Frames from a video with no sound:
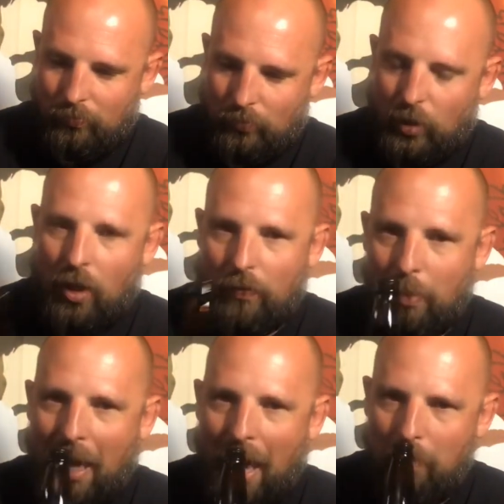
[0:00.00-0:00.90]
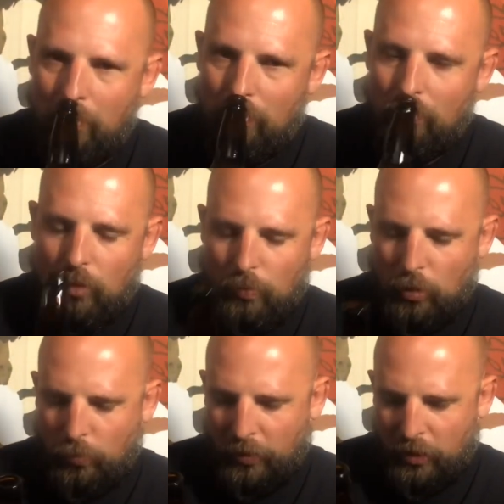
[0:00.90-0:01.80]
Right off the bat,
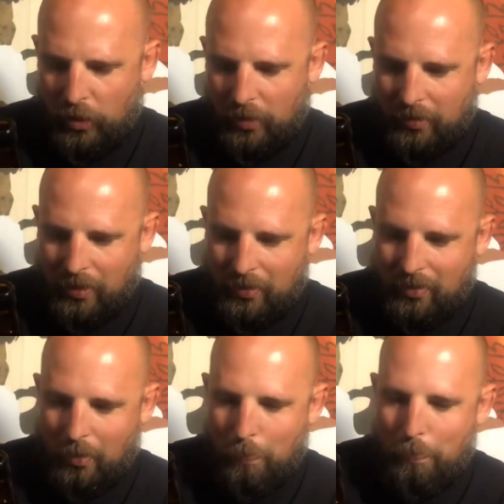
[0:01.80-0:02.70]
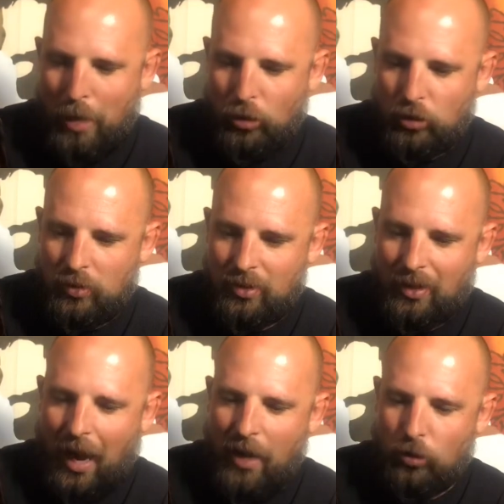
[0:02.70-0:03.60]
smells pretty good. It says it's a Belgian
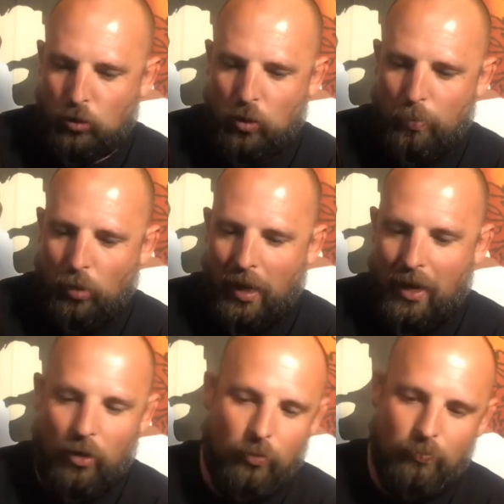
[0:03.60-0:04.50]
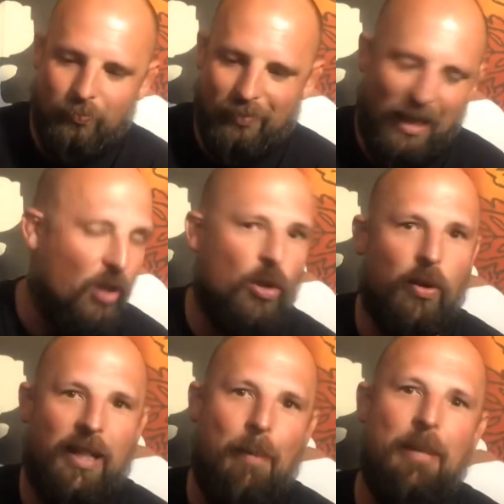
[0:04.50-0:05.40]
style triple ale. I don't know
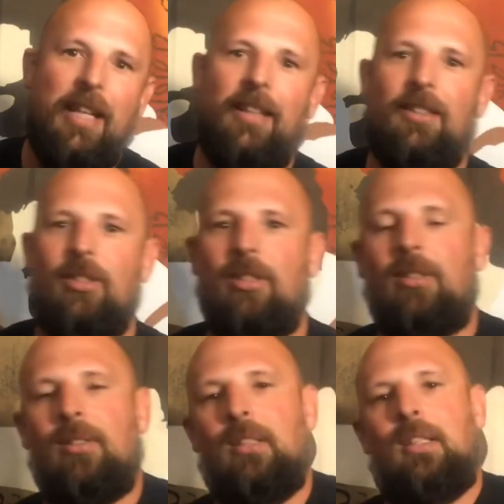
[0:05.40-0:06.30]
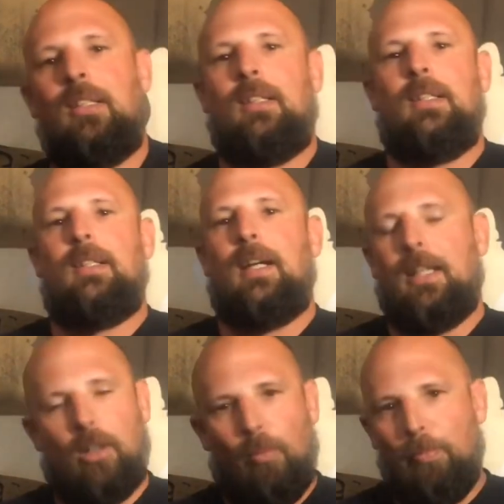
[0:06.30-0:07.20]
what that means.
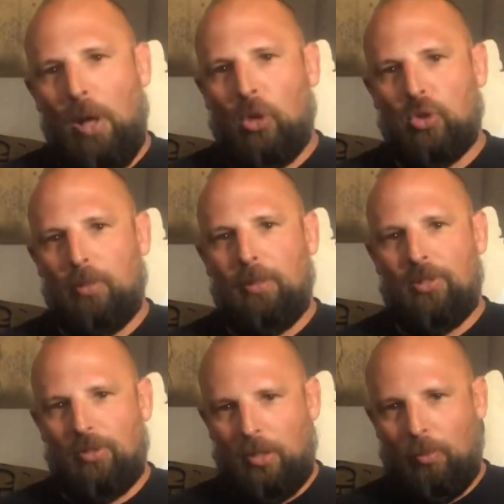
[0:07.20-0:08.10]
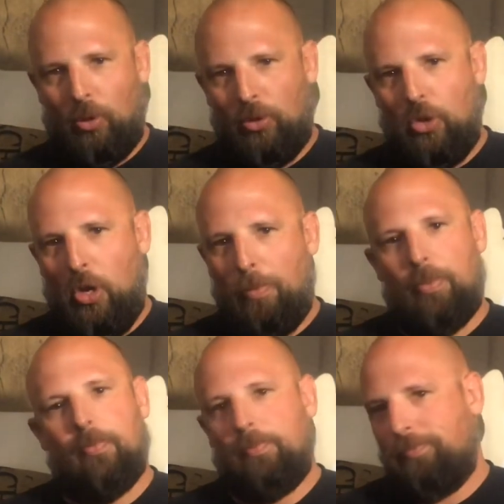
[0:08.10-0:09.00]
I know Belgium is somewhere in
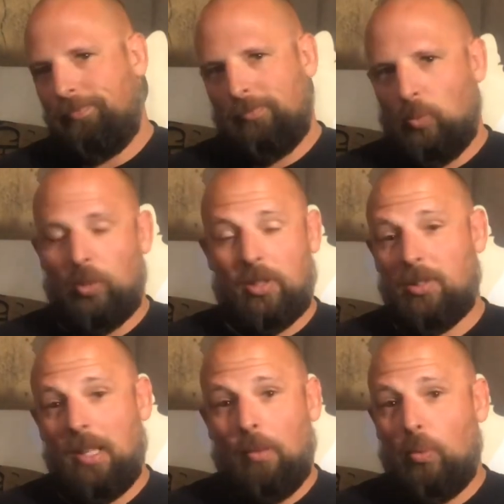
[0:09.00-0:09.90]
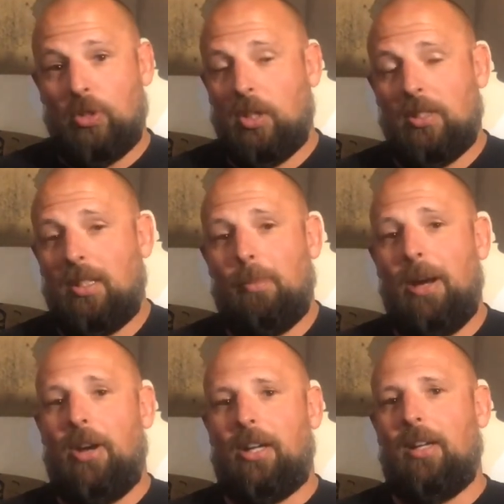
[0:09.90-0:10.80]
Europe, which is which is in
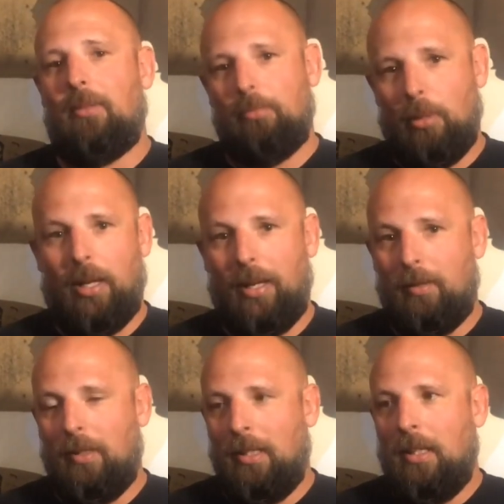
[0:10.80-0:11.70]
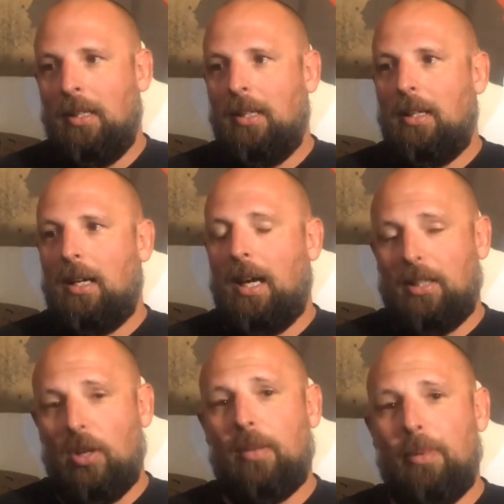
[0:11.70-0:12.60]
America, but I
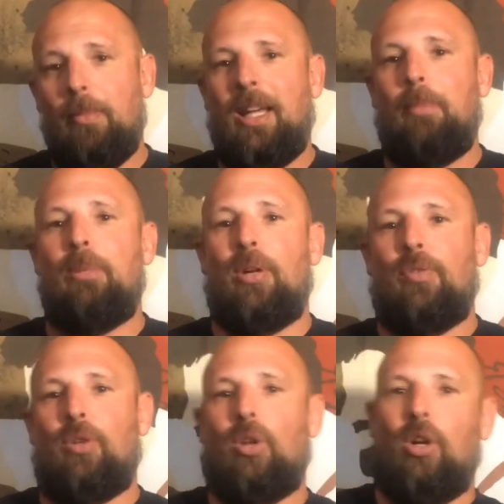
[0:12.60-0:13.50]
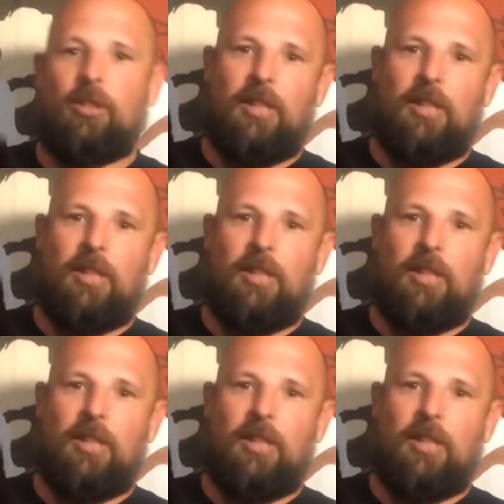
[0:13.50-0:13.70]
know they've been making beer for a long